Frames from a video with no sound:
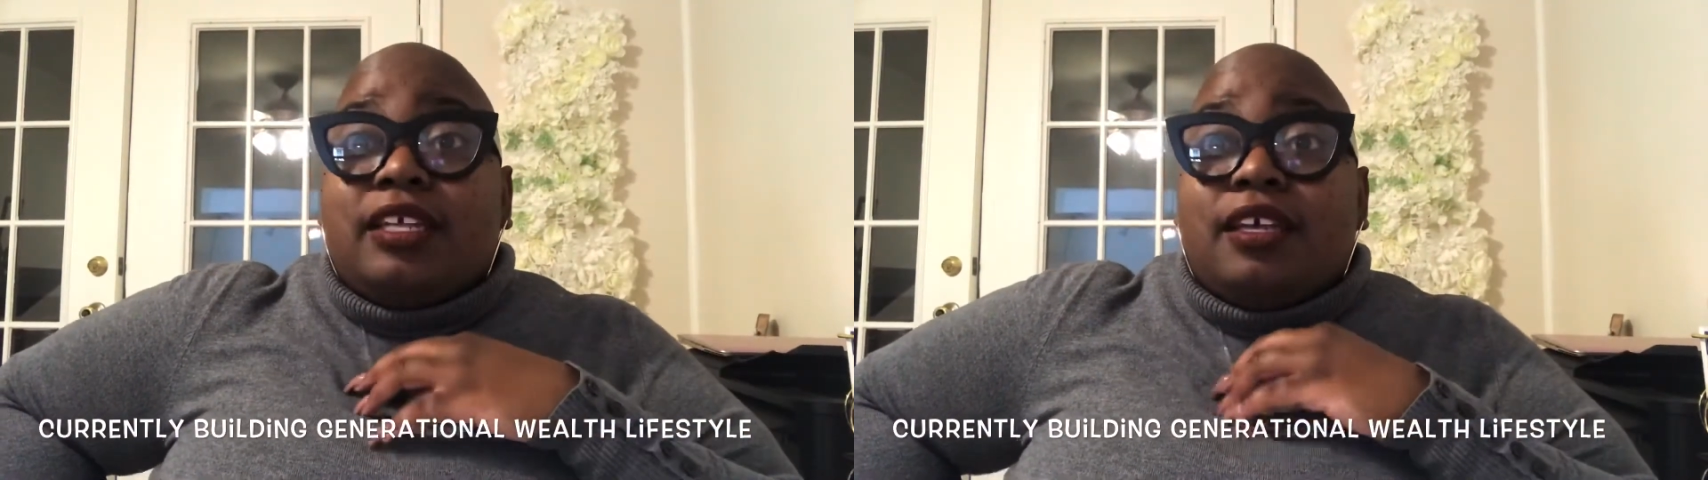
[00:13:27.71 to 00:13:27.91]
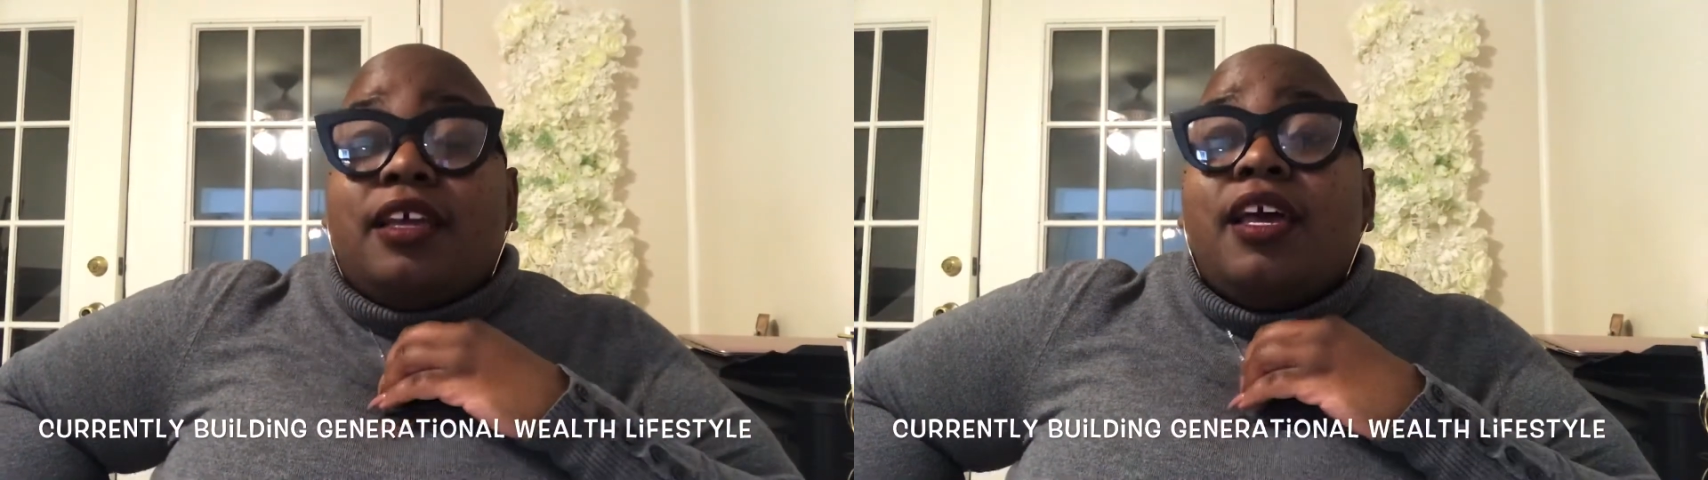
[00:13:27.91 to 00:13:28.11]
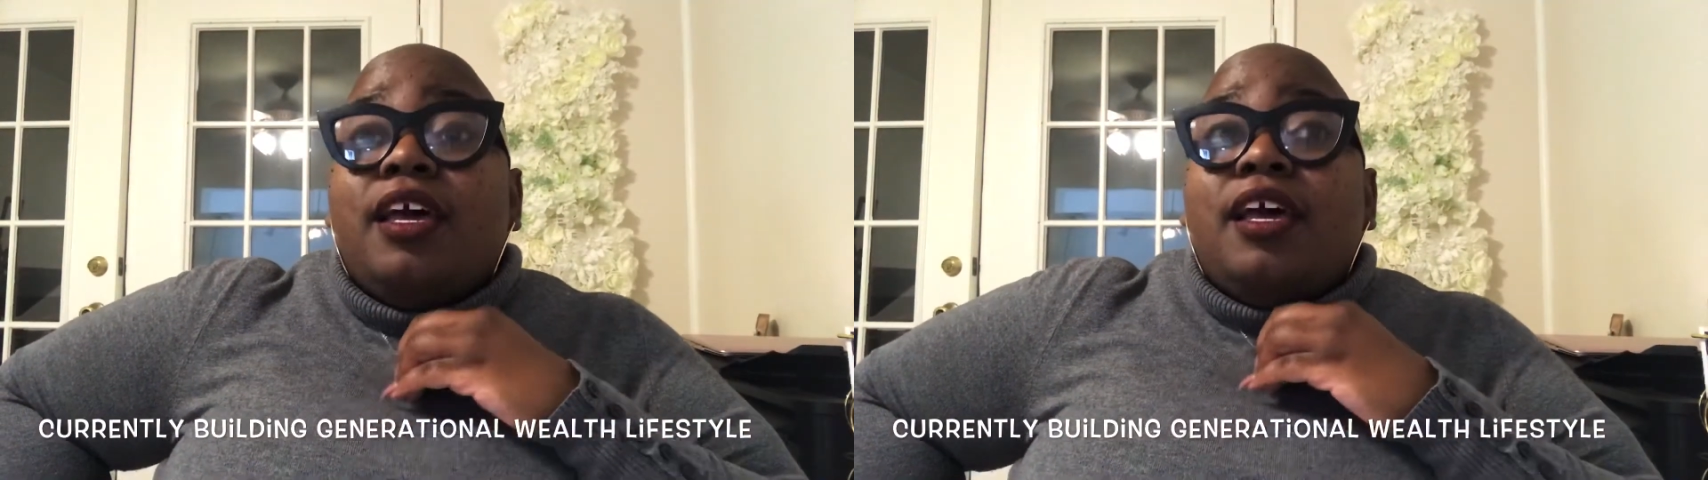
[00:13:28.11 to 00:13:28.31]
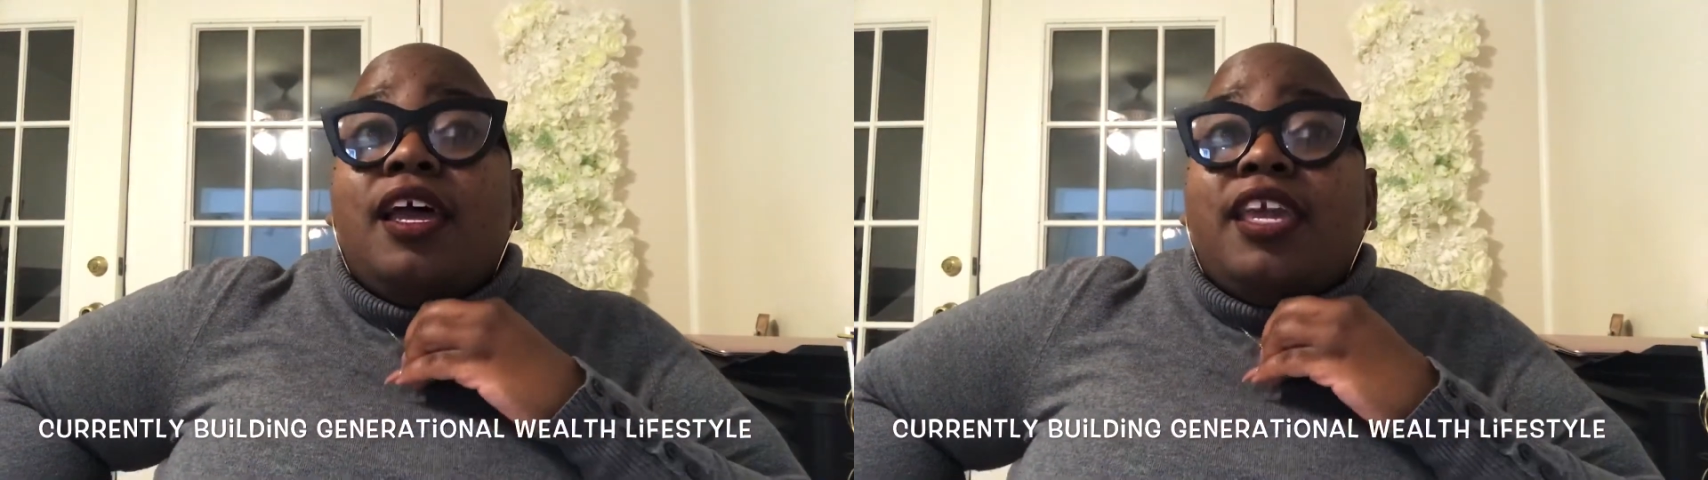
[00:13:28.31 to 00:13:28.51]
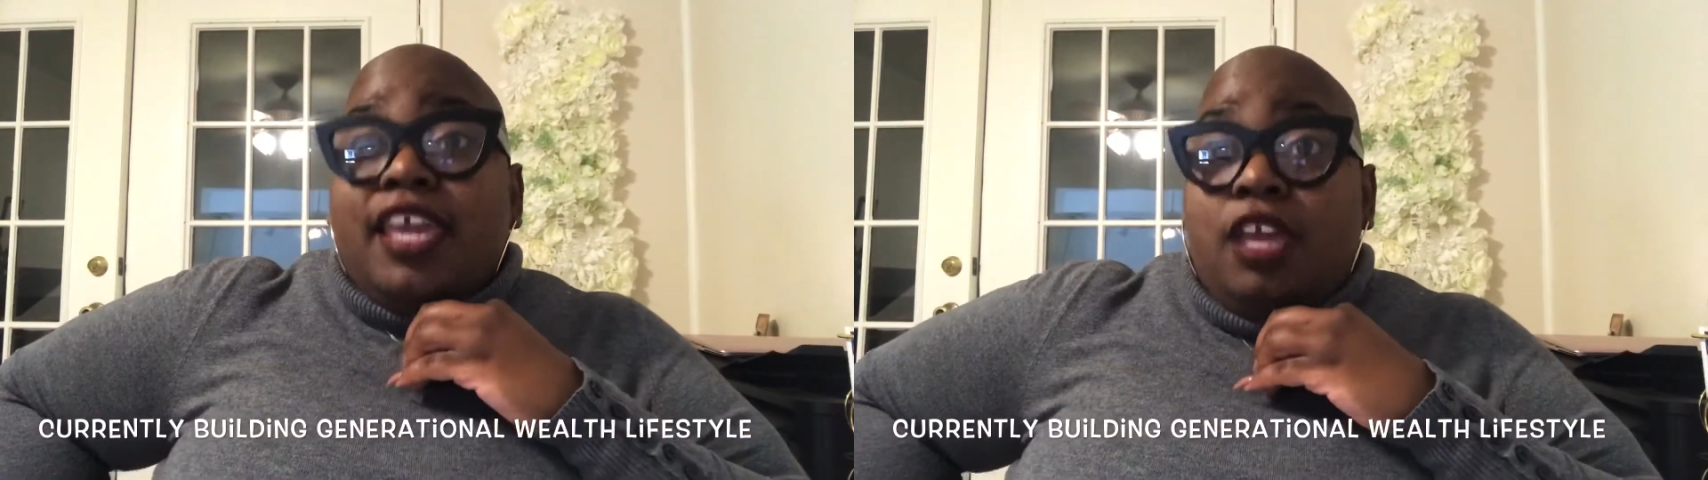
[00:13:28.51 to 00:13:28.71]
her,
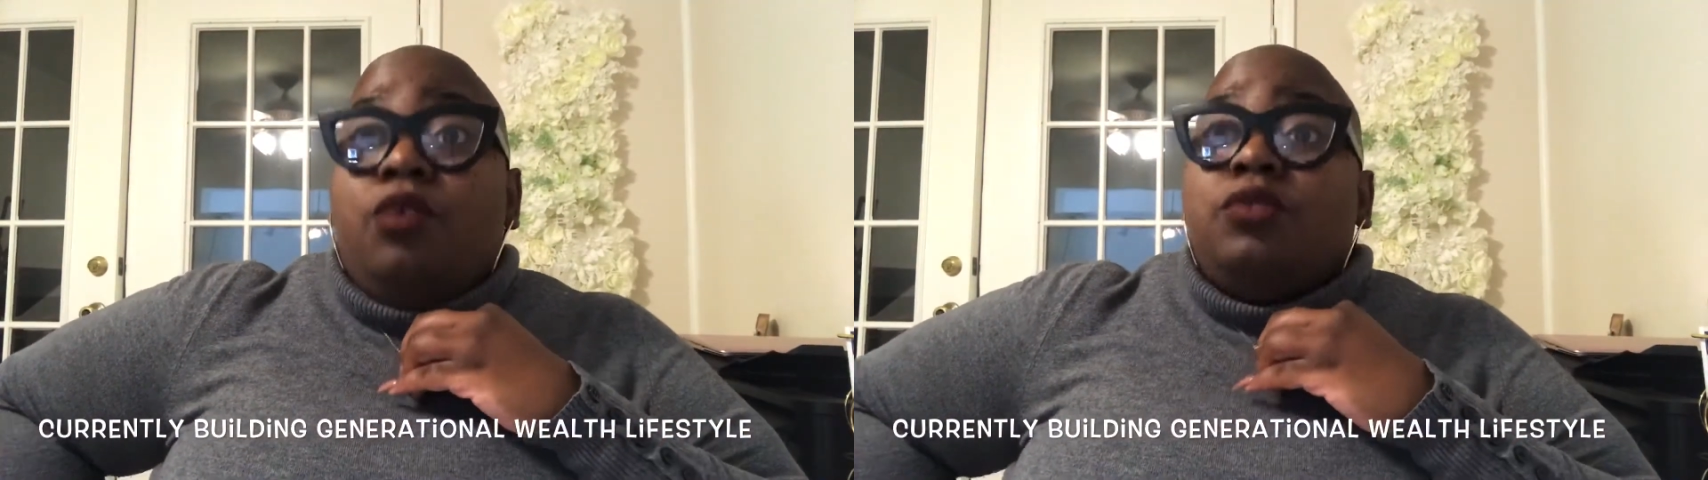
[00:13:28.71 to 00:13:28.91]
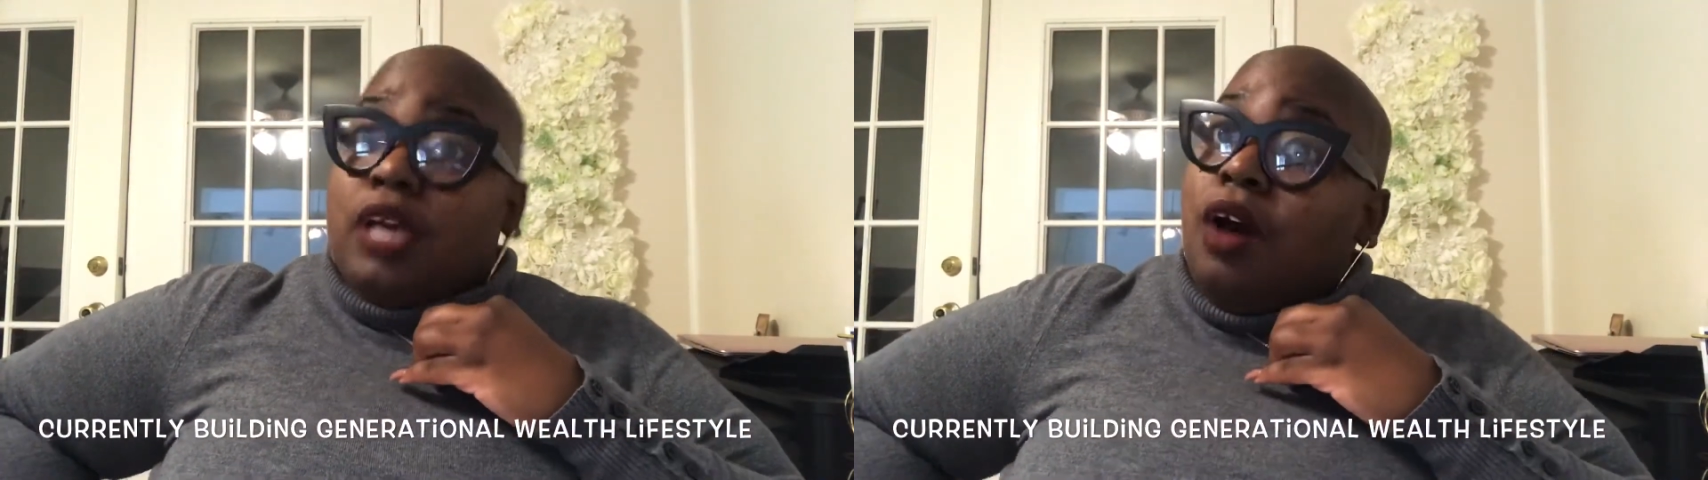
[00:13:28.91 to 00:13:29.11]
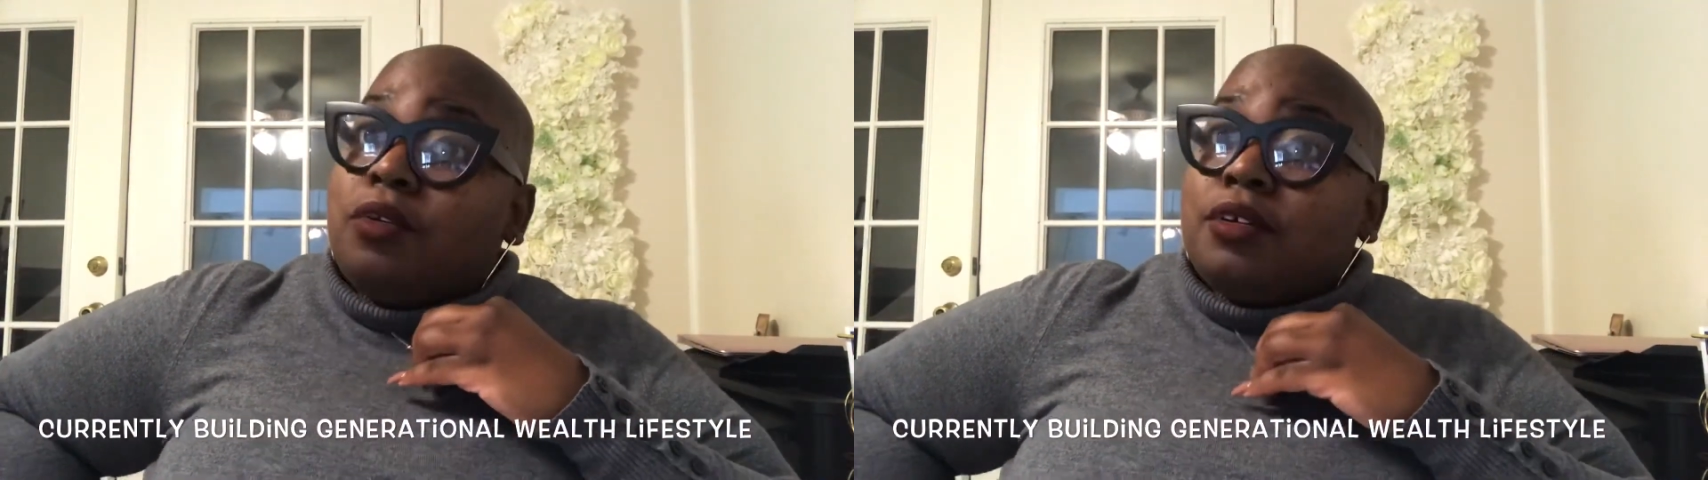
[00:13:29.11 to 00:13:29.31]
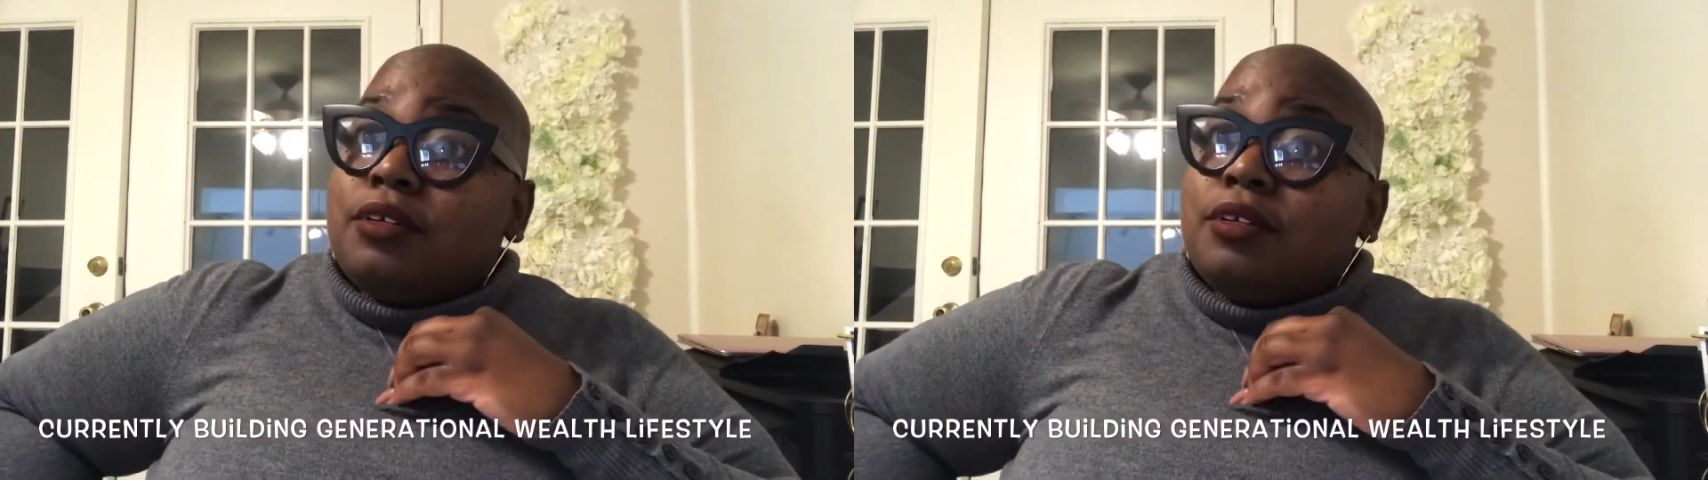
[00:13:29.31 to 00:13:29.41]
can you talk?